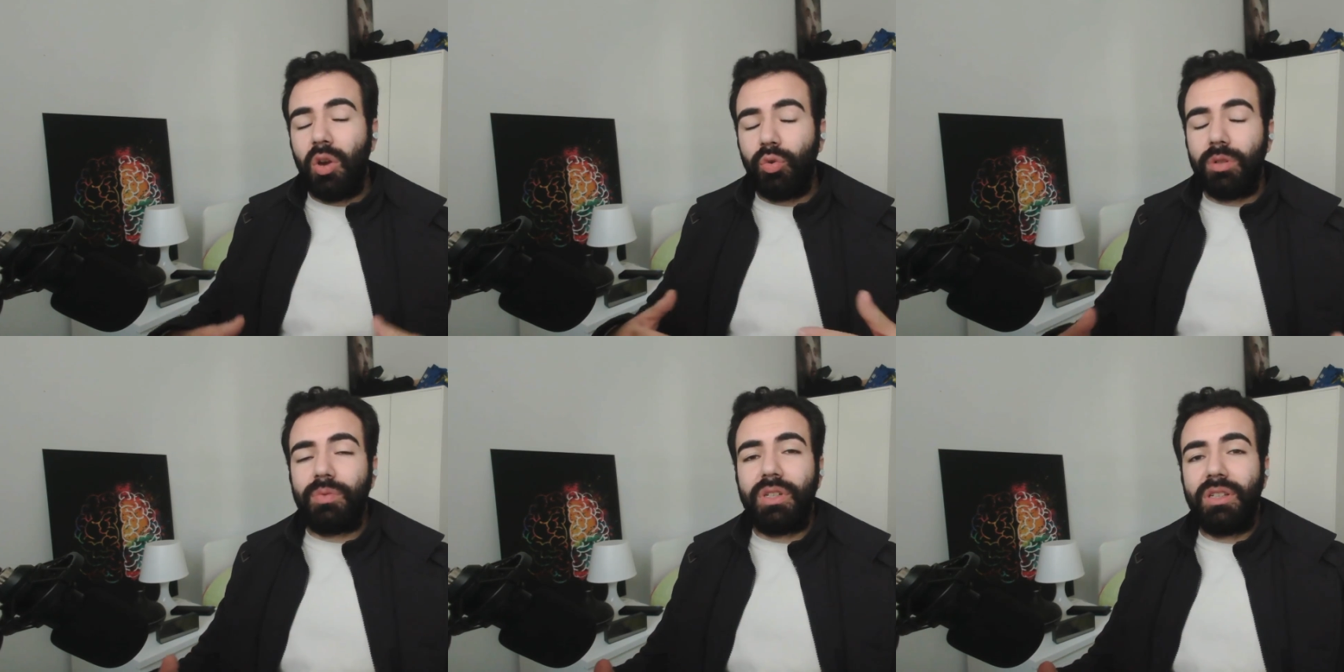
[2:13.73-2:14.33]
will
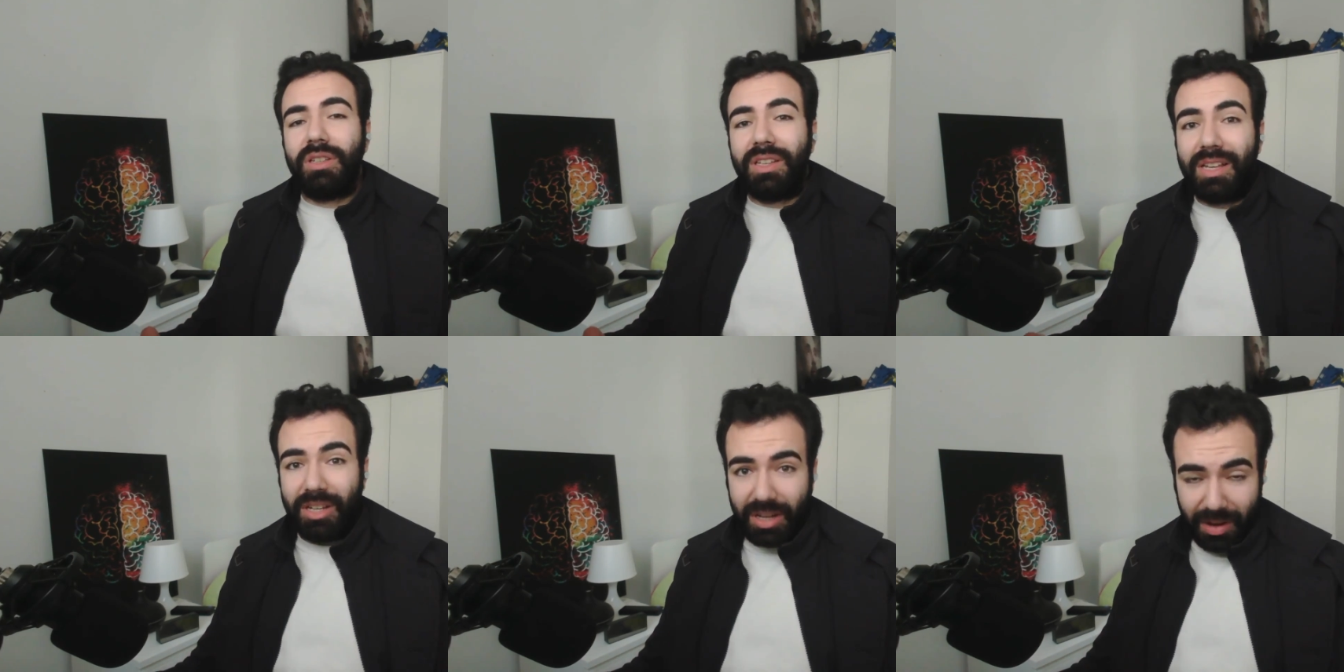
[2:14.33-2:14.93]

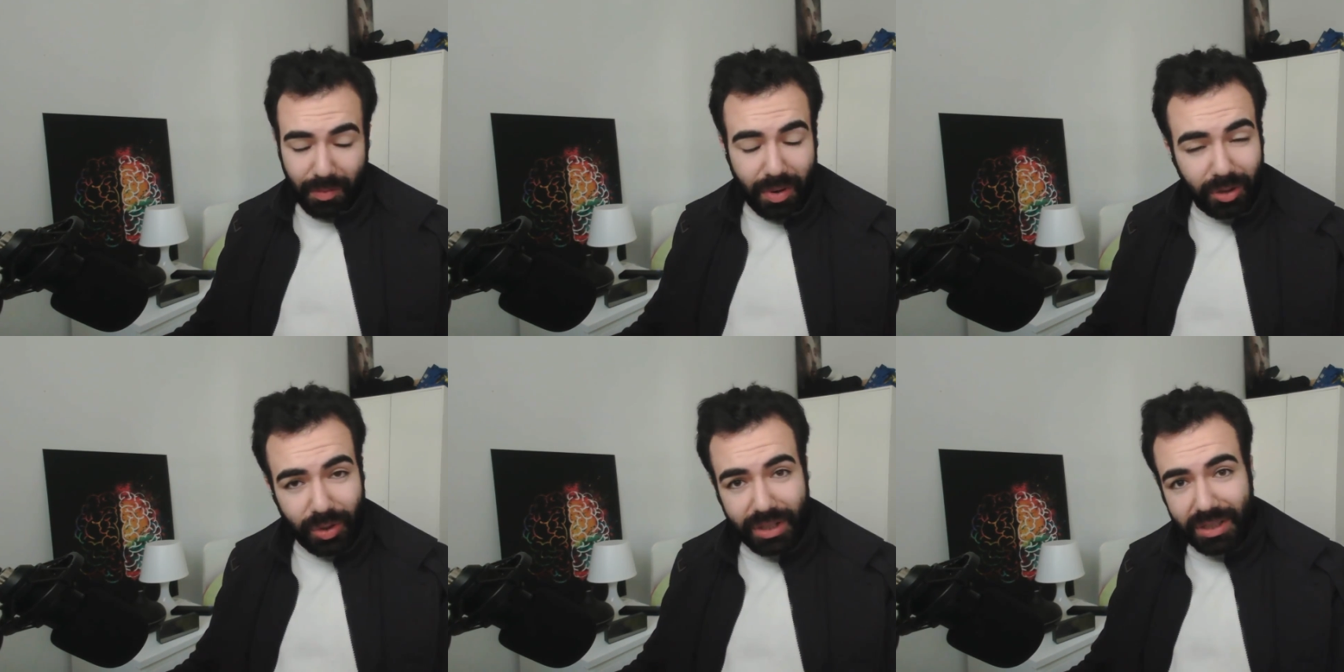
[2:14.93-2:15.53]
become
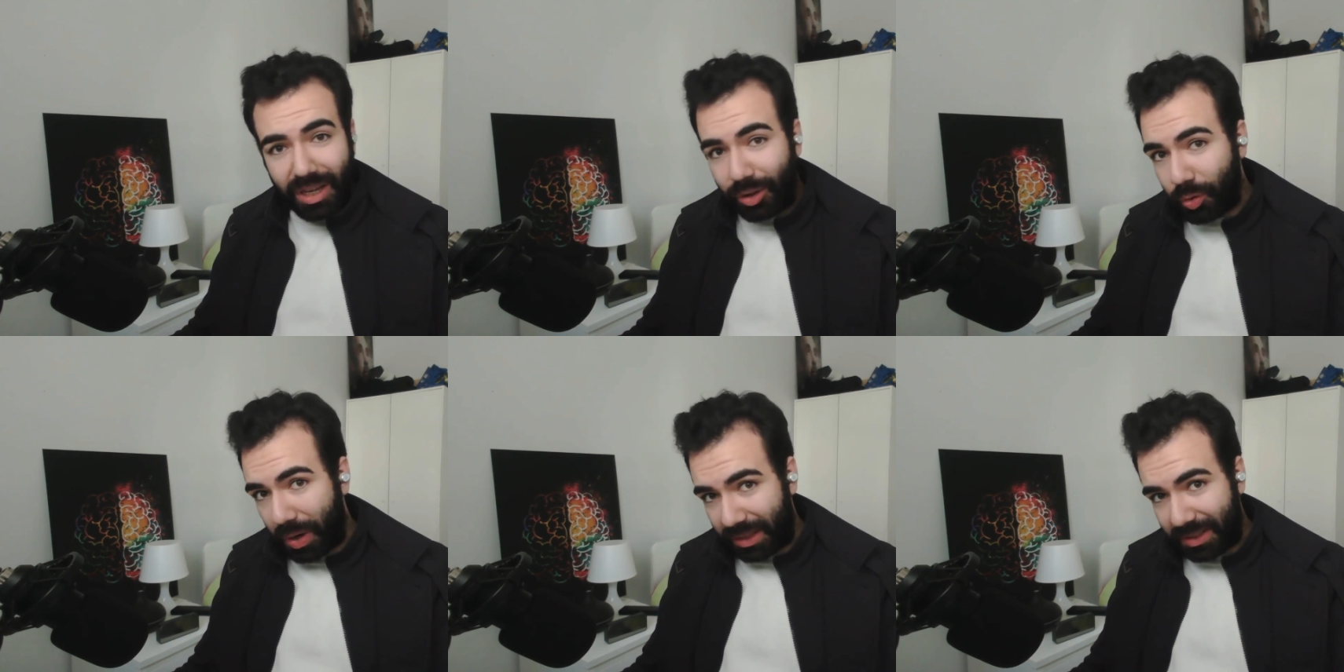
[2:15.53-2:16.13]
already
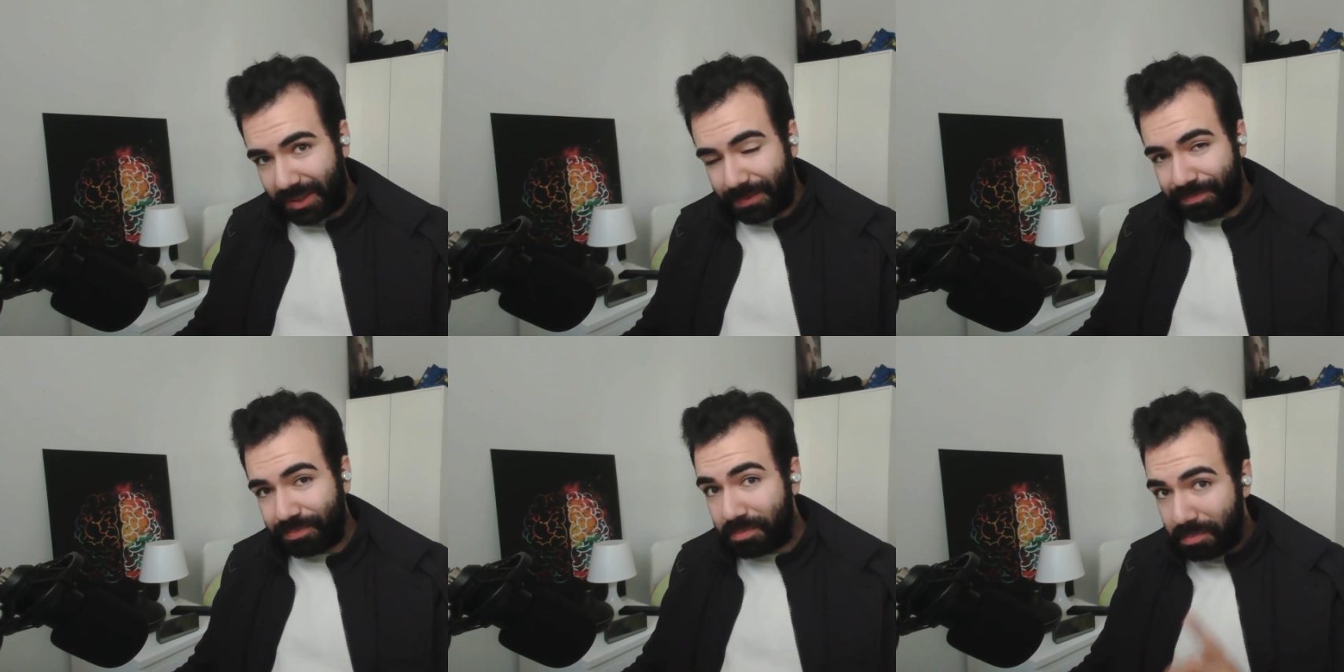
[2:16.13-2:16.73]
automatic.
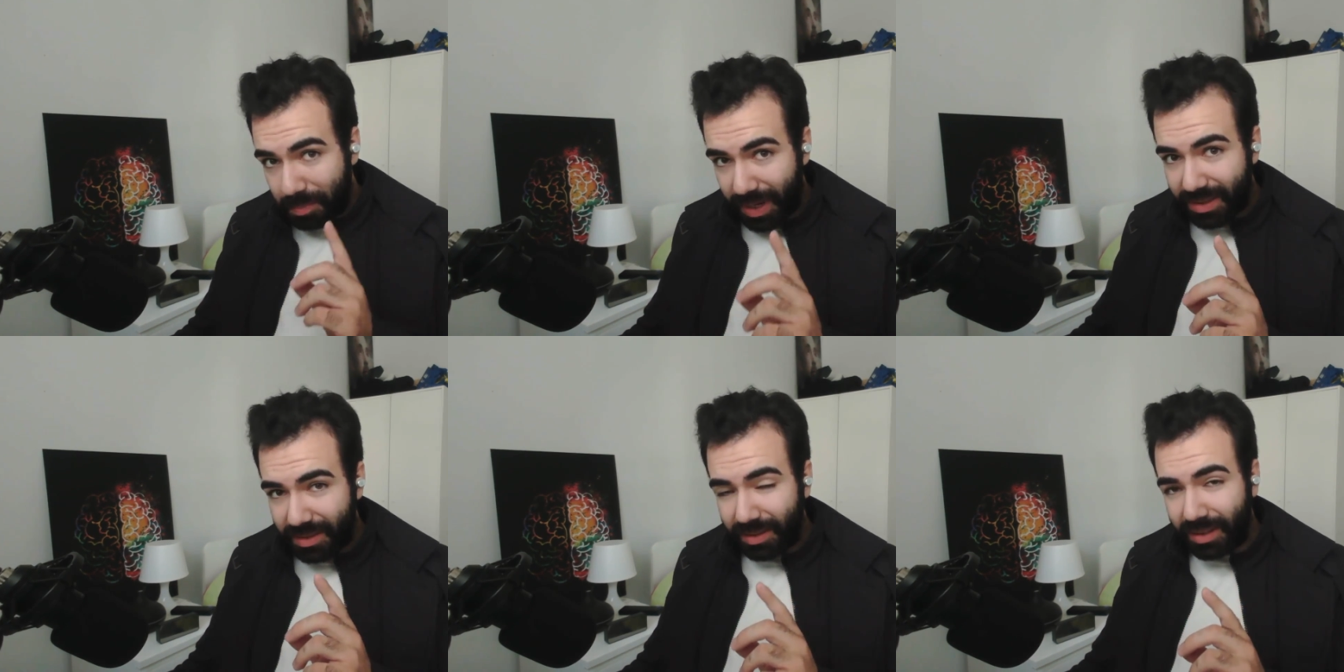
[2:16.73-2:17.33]
But